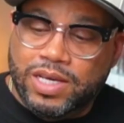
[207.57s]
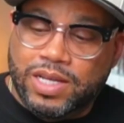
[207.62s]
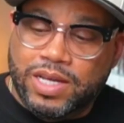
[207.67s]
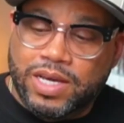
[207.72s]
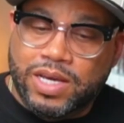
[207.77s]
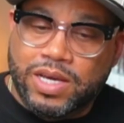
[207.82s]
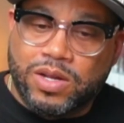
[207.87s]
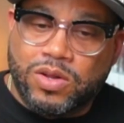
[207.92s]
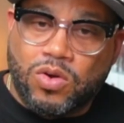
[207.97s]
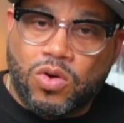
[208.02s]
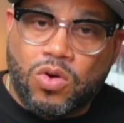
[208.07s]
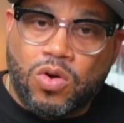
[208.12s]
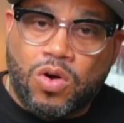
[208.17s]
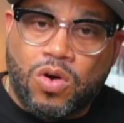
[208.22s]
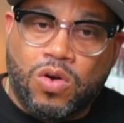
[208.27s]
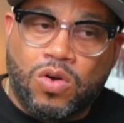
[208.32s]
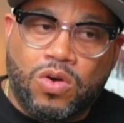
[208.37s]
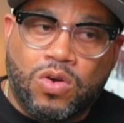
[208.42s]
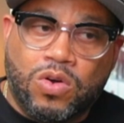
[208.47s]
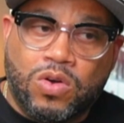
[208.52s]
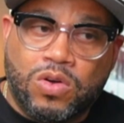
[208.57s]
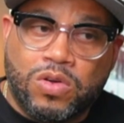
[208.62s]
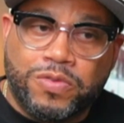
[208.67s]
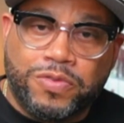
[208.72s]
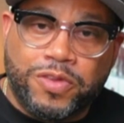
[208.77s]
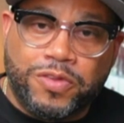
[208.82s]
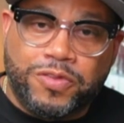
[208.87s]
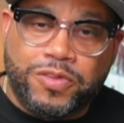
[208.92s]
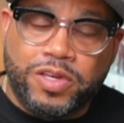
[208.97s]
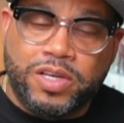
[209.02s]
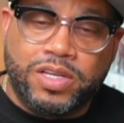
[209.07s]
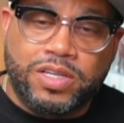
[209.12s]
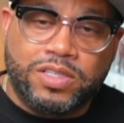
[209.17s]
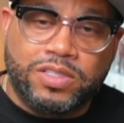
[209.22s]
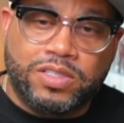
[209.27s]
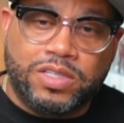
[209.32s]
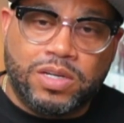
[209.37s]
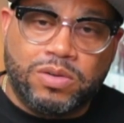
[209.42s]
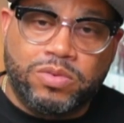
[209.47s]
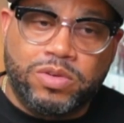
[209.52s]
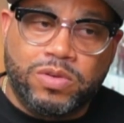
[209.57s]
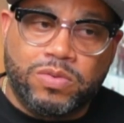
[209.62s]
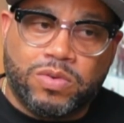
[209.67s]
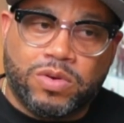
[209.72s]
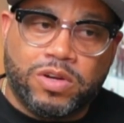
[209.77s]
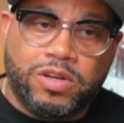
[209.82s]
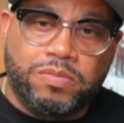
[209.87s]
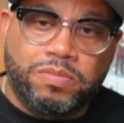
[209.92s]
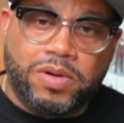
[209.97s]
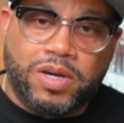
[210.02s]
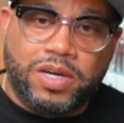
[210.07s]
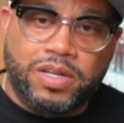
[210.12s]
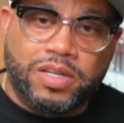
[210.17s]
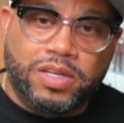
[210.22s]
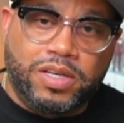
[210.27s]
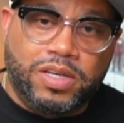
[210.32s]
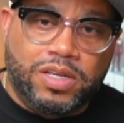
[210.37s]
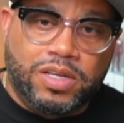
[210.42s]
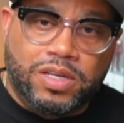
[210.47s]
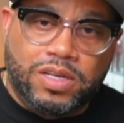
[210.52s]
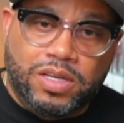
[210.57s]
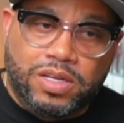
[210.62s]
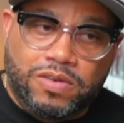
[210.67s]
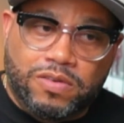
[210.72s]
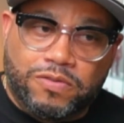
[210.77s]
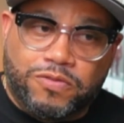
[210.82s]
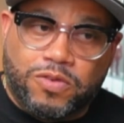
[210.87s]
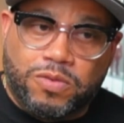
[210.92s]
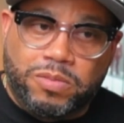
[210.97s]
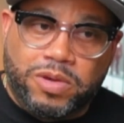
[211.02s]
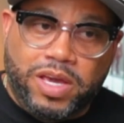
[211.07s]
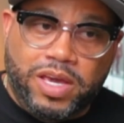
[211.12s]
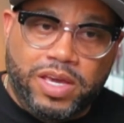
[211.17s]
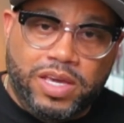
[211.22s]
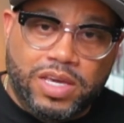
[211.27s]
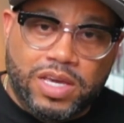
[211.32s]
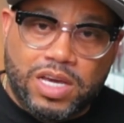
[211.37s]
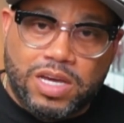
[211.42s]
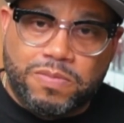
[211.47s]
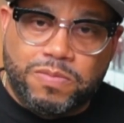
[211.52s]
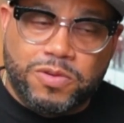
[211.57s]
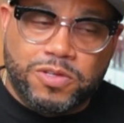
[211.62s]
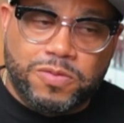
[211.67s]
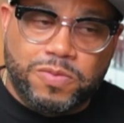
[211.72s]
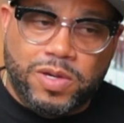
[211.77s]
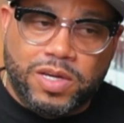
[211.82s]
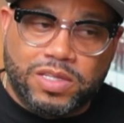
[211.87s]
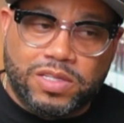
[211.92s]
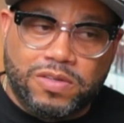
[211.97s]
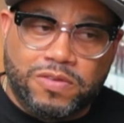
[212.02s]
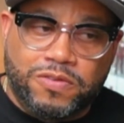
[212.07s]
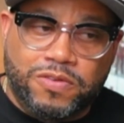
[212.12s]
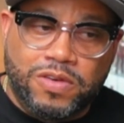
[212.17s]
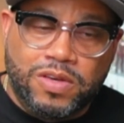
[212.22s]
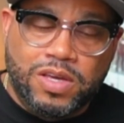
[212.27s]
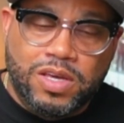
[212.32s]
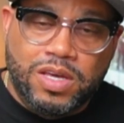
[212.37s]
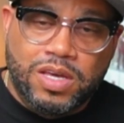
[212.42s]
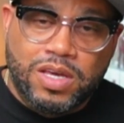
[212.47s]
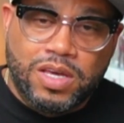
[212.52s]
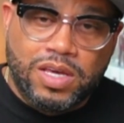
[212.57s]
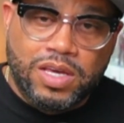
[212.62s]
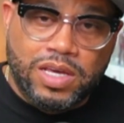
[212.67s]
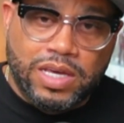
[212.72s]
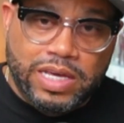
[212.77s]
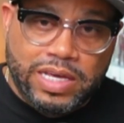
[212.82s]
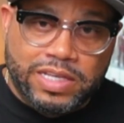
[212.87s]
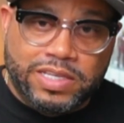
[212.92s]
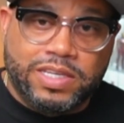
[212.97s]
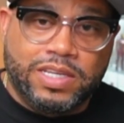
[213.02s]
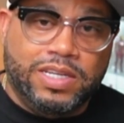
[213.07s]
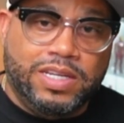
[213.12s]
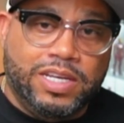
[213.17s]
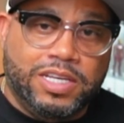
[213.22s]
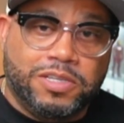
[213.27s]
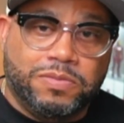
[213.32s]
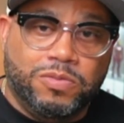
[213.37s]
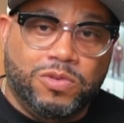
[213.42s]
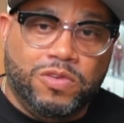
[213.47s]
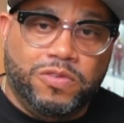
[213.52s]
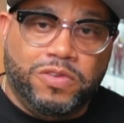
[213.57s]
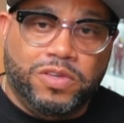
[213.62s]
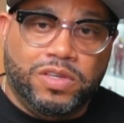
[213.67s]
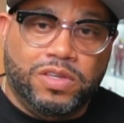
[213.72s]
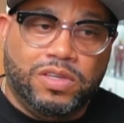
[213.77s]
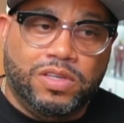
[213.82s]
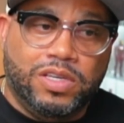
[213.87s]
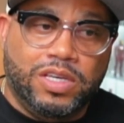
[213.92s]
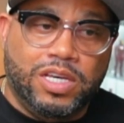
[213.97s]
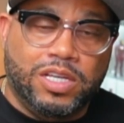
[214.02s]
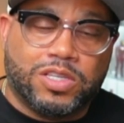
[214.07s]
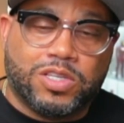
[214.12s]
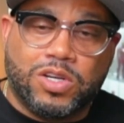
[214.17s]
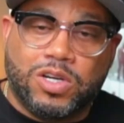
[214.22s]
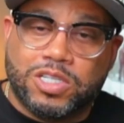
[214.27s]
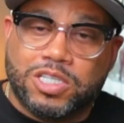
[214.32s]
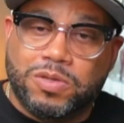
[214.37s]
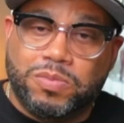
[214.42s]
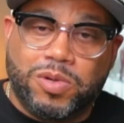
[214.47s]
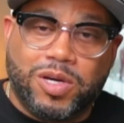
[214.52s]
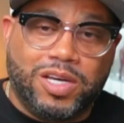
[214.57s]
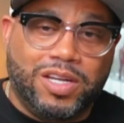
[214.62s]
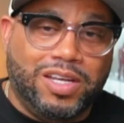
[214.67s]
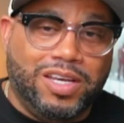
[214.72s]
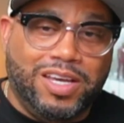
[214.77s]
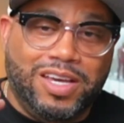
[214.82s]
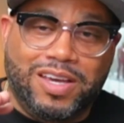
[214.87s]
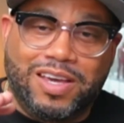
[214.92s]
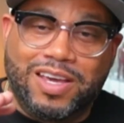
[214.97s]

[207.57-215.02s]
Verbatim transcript: it had all the things that we worry about from an AI perspective. It's in this movie. It talks about